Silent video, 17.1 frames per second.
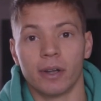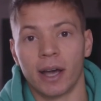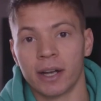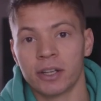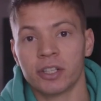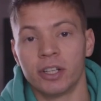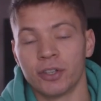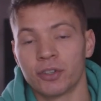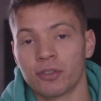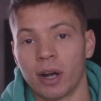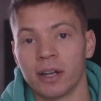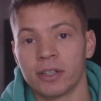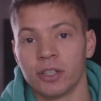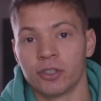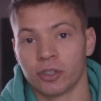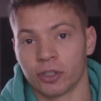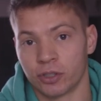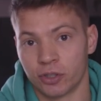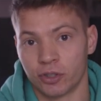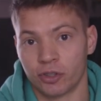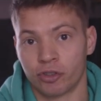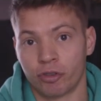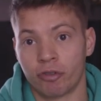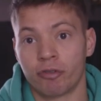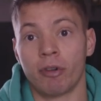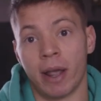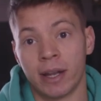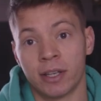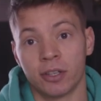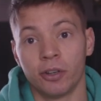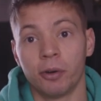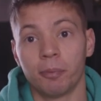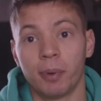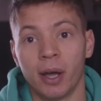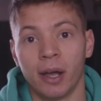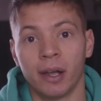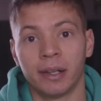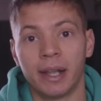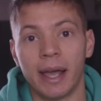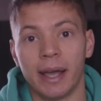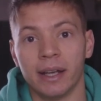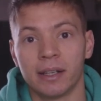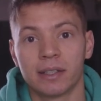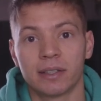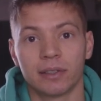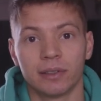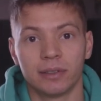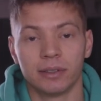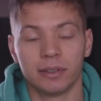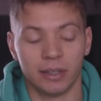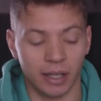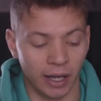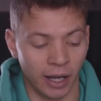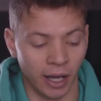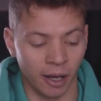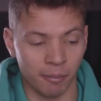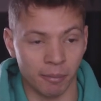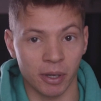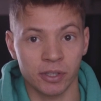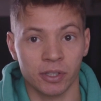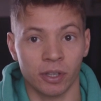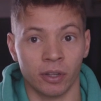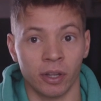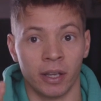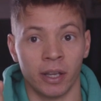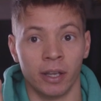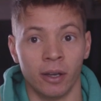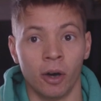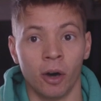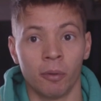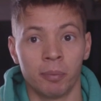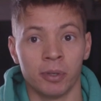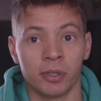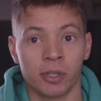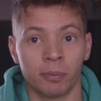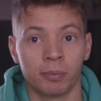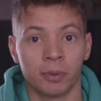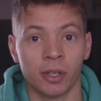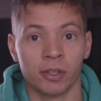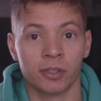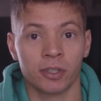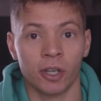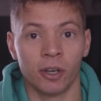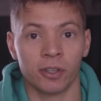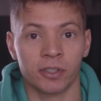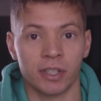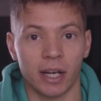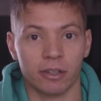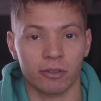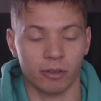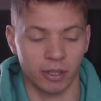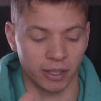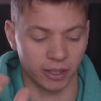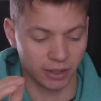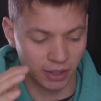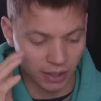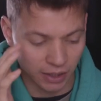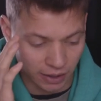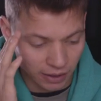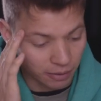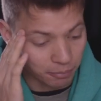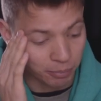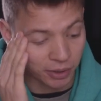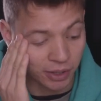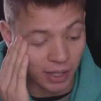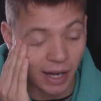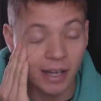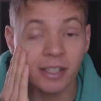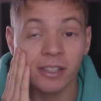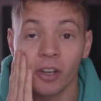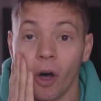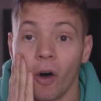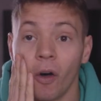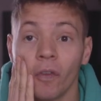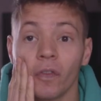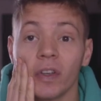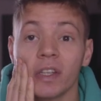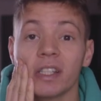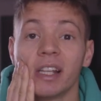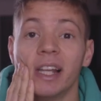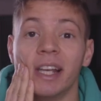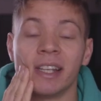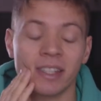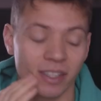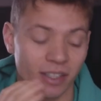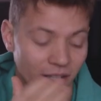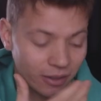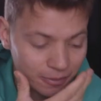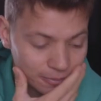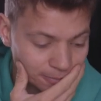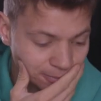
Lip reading: actually try to just straighten up her legs, so that it opens up those toes naturally. But that is not on this list.